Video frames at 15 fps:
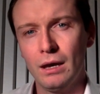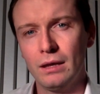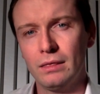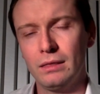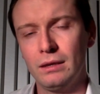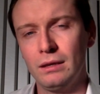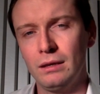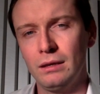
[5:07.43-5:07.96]

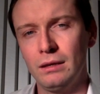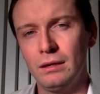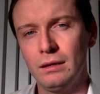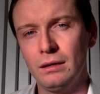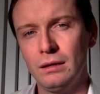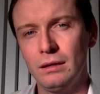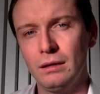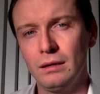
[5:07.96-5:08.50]
The
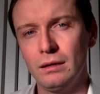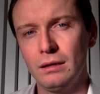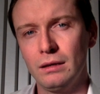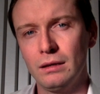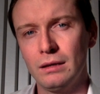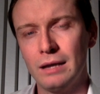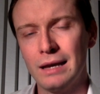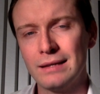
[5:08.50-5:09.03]

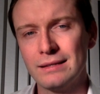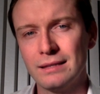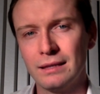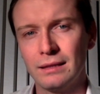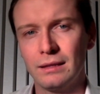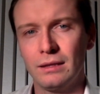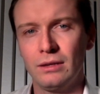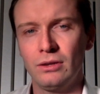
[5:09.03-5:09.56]
next thing
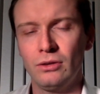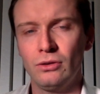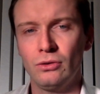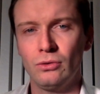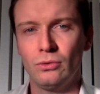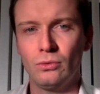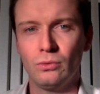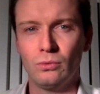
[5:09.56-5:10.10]
that
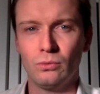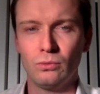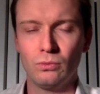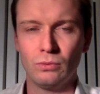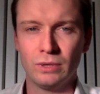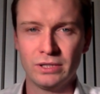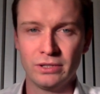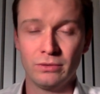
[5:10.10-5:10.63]
you
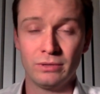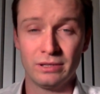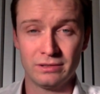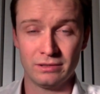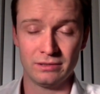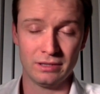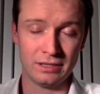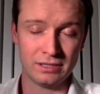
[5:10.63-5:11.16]
will do, this
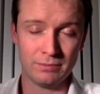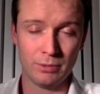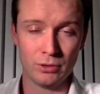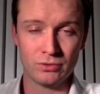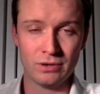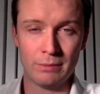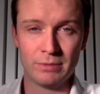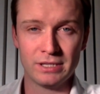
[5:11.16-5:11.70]
is, I suppose,
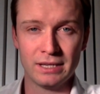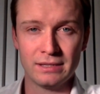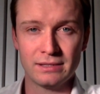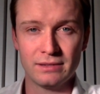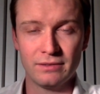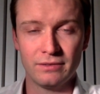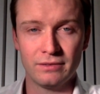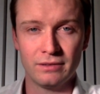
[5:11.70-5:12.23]
represents
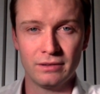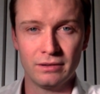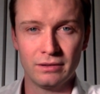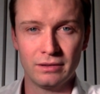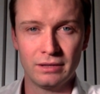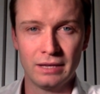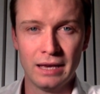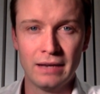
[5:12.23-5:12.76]
the
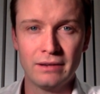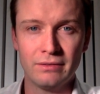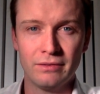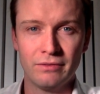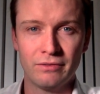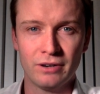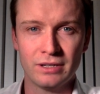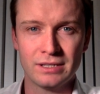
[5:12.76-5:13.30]
end of the
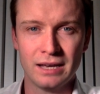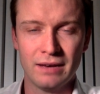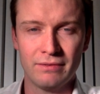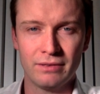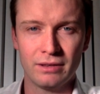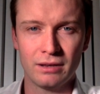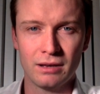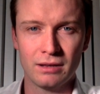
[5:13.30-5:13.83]
first half of
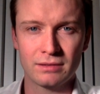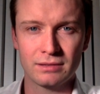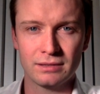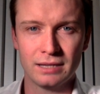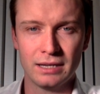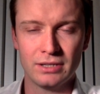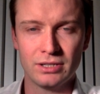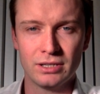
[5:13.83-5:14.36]
the
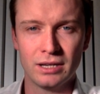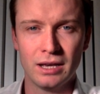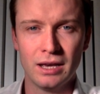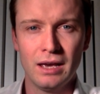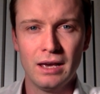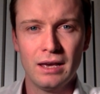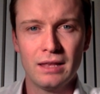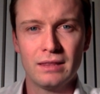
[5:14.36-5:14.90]
consultation.
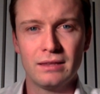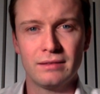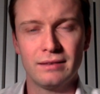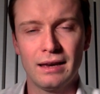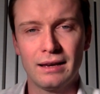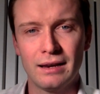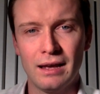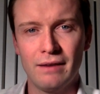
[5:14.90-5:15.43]
The
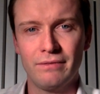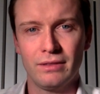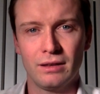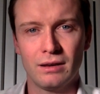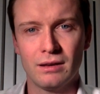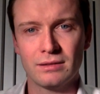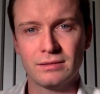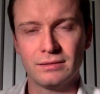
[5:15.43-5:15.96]
second half of the
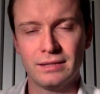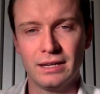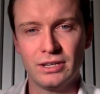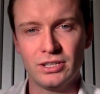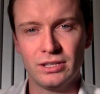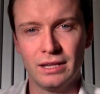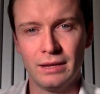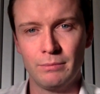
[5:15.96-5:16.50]

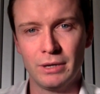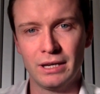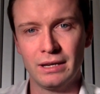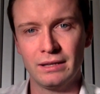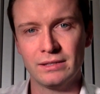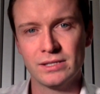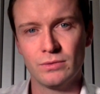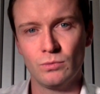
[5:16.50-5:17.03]
consultation then
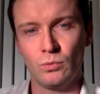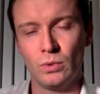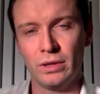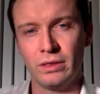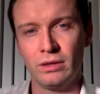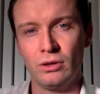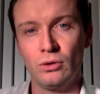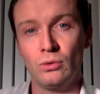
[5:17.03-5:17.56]
begins with
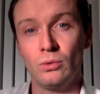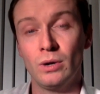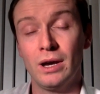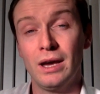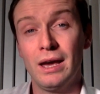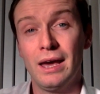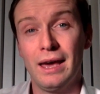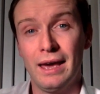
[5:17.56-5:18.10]
you
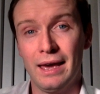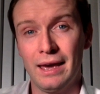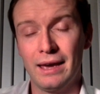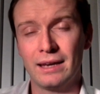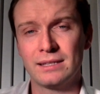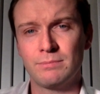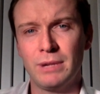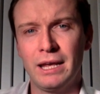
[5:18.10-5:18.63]

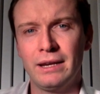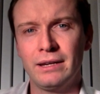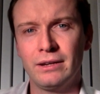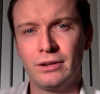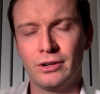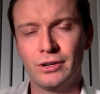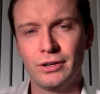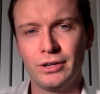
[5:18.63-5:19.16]
explaining
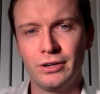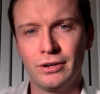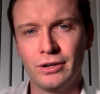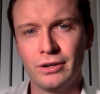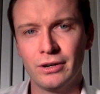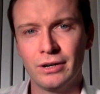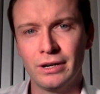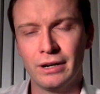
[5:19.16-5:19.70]

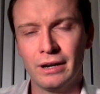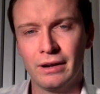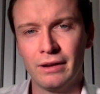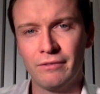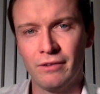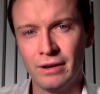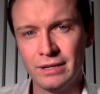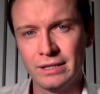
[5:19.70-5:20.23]
your
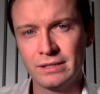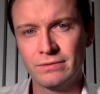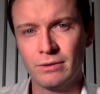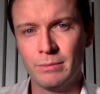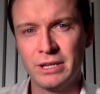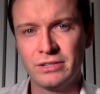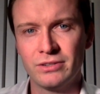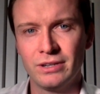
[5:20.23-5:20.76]
findings from
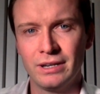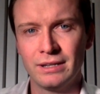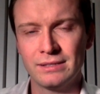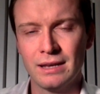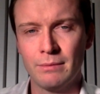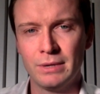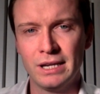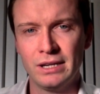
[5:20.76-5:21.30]
history and
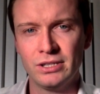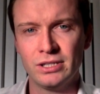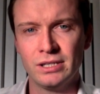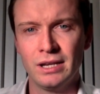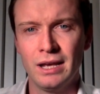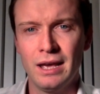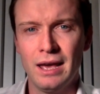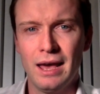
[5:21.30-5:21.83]
examination
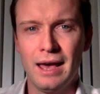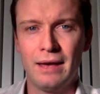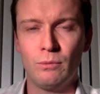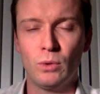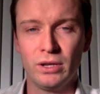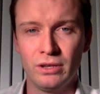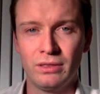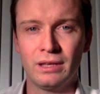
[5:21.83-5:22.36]
and
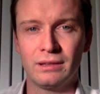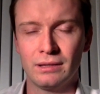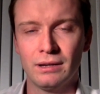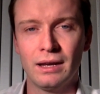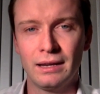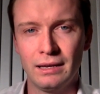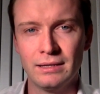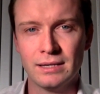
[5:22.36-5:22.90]
what you think the
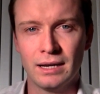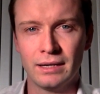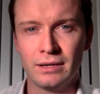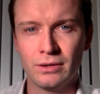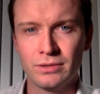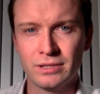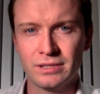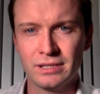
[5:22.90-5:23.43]
likely
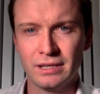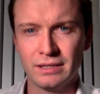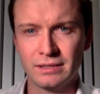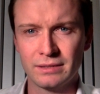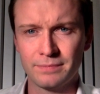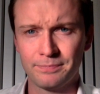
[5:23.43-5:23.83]
diagnosis is.